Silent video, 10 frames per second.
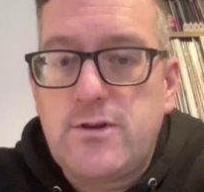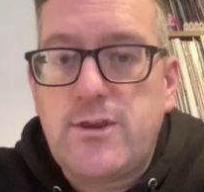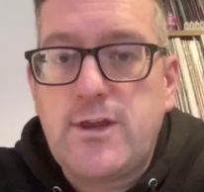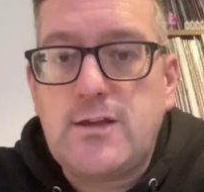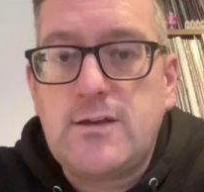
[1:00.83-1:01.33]
one
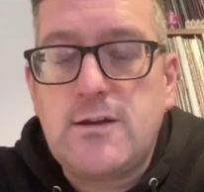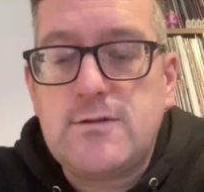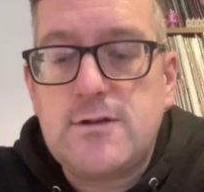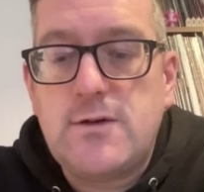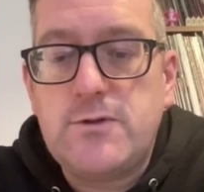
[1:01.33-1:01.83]
thing
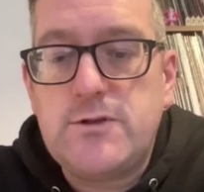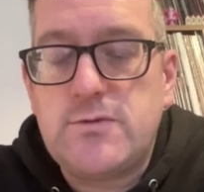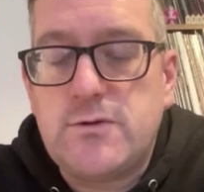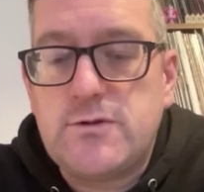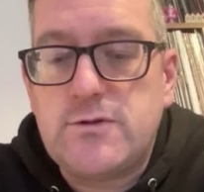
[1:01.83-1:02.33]
that we
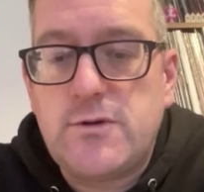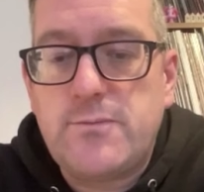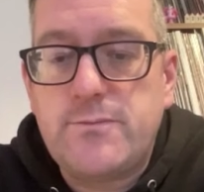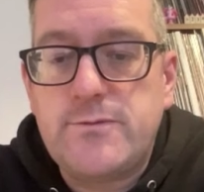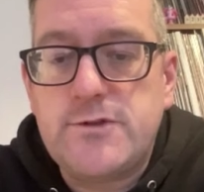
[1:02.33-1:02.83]
just want
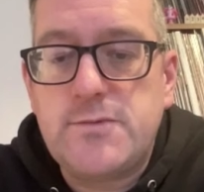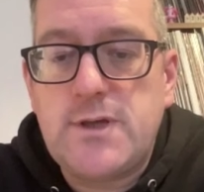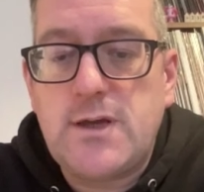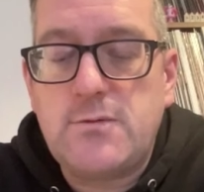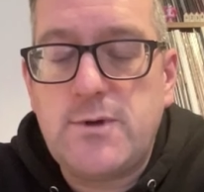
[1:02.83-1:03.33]
Tom to
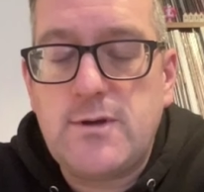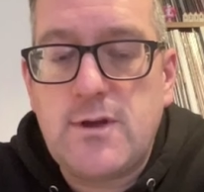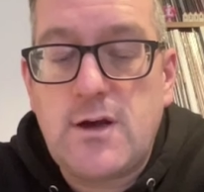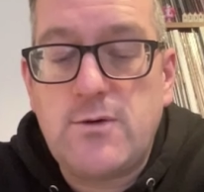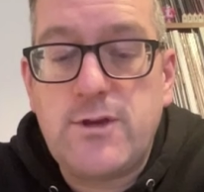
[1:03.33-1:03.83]
be
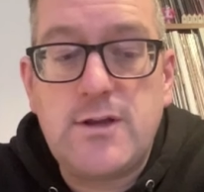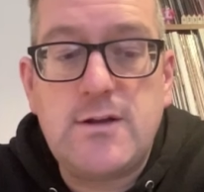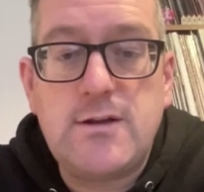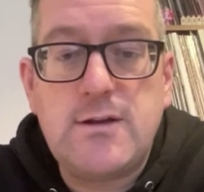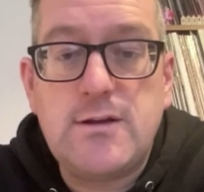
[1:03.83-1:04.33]
healthy
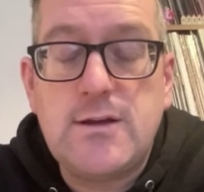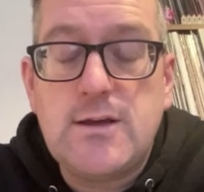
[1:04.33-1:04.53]
and